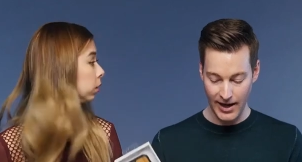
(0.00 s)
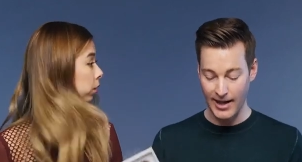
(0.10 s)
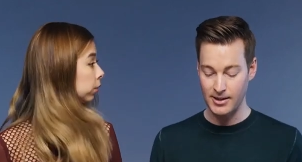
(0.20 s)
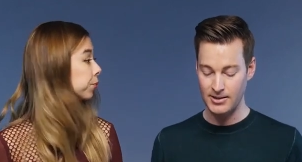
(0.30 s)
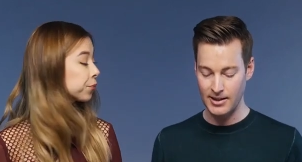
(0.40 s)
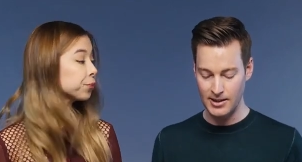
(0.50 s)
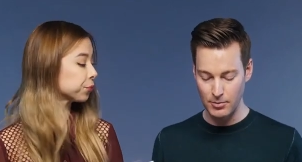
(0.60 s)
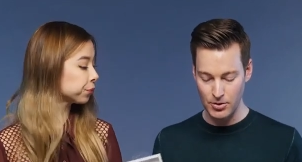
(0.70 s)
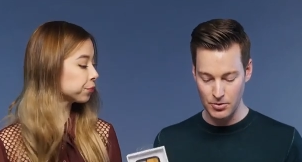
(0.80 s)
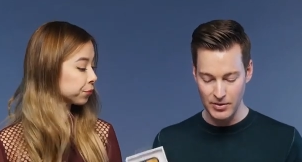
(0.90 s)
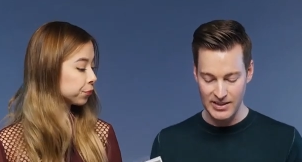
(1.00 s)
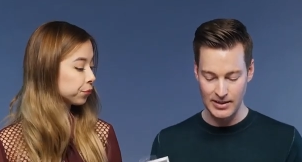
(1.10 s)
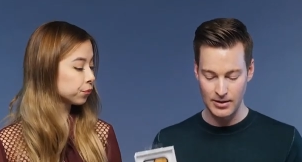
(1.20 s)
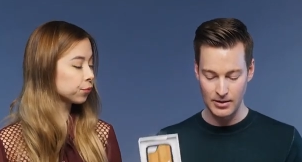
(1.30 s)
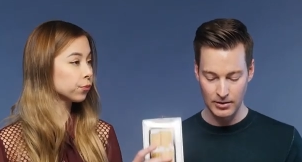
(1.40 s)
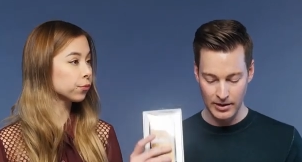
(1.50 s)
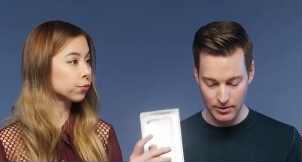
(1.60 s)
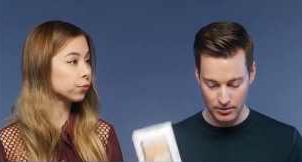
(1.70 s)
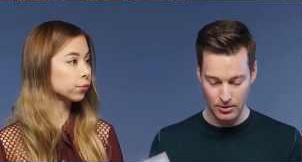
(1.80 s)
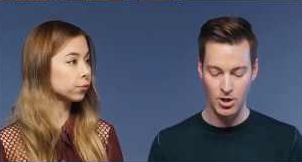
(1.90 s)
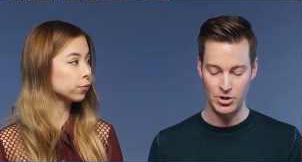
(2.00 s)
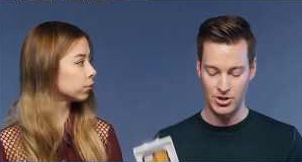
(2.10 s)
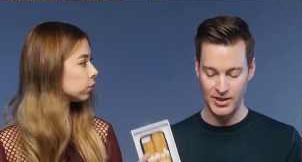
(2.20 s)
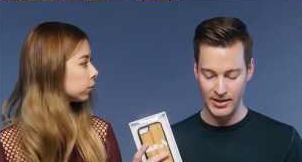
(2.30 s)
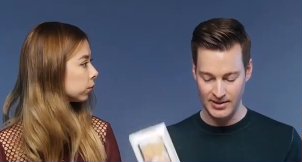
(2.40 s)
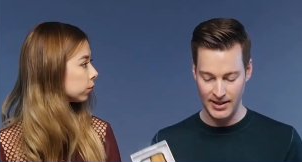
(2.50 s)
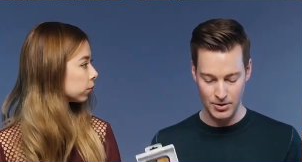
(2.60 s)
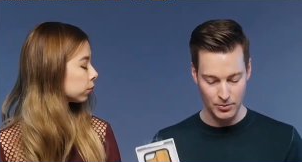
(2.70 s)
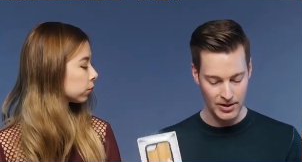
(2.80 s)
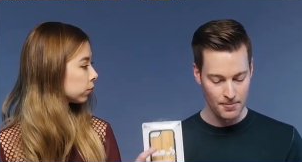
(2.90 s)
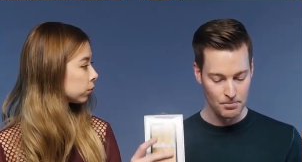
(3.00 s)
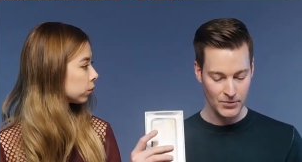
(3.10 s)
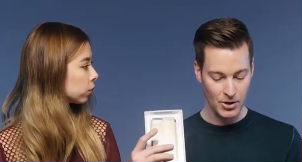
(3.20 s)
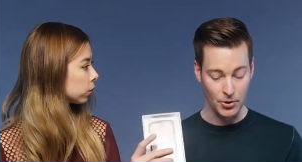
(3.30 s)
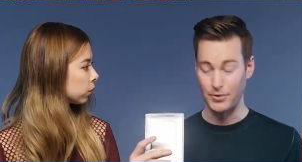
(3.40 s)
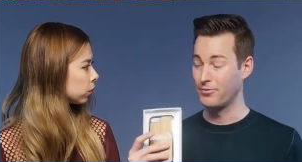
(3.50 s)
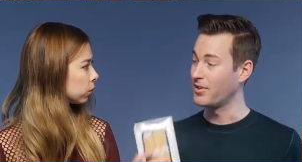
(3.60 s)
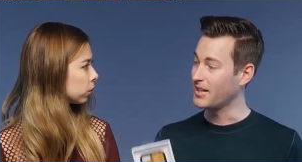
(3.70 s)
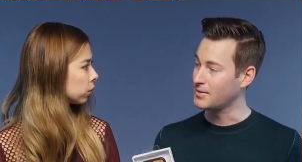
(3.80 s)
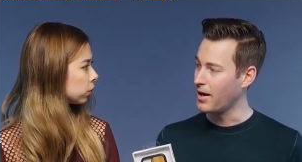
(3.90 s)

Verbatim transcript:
Speaker 1: add-ons like the most recently launched accessory called their Flex